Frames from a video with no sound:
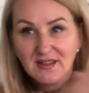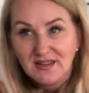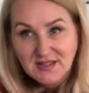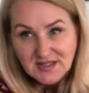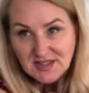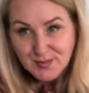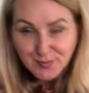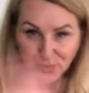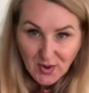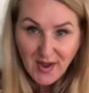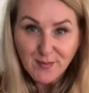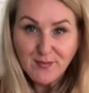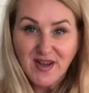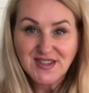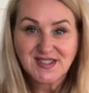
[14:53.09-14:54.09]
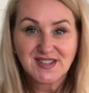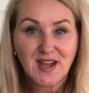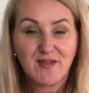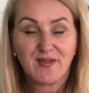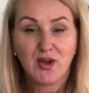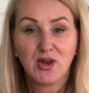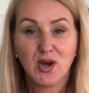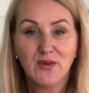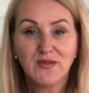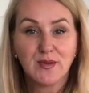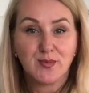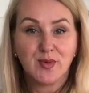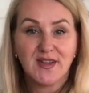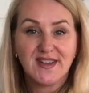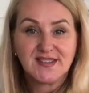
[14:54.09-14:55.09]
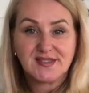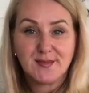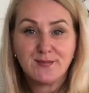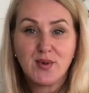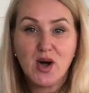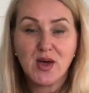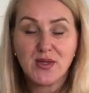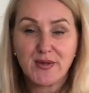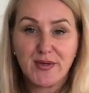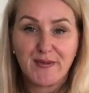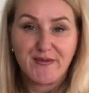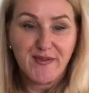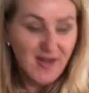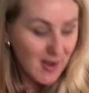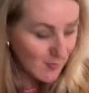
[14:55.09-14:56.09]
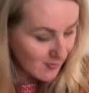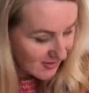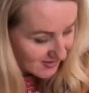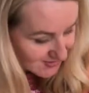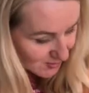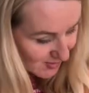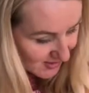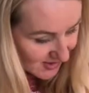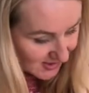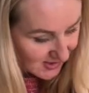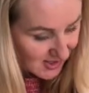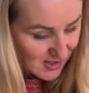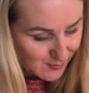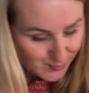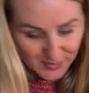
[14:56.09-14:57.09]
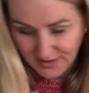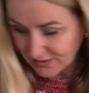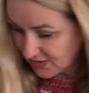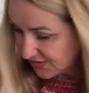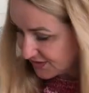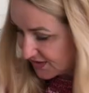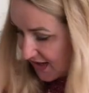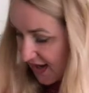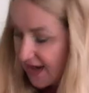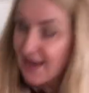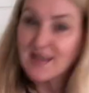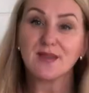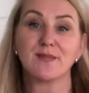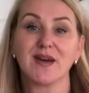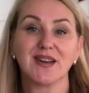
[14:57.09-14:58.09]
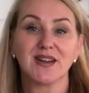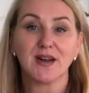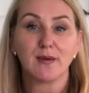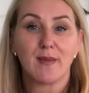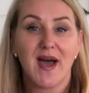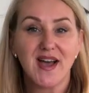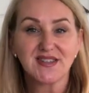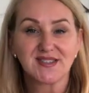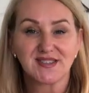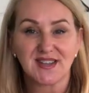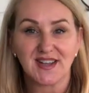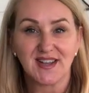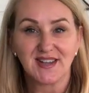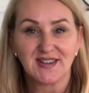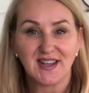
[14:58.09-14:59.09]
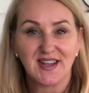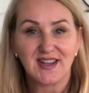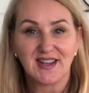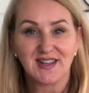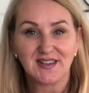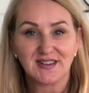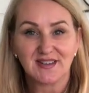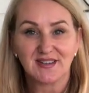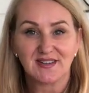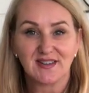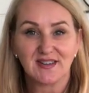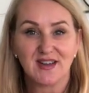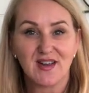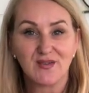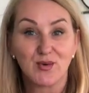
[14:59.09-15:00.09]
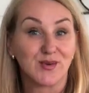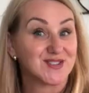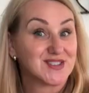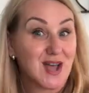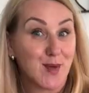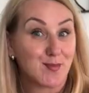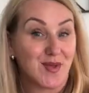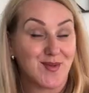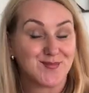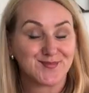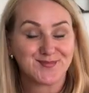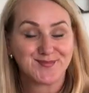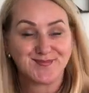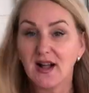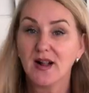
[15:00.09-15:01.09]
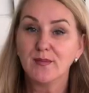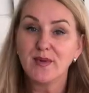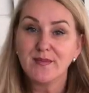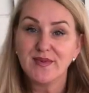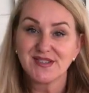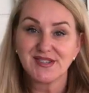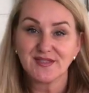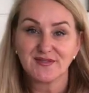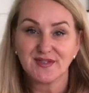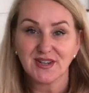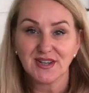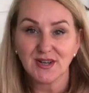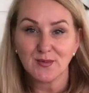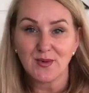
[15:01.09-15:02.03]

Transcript: spread my stuff all over the place and bother the family, so I can keep it contained in my little basket and everyone's happy. I'll be busy for a little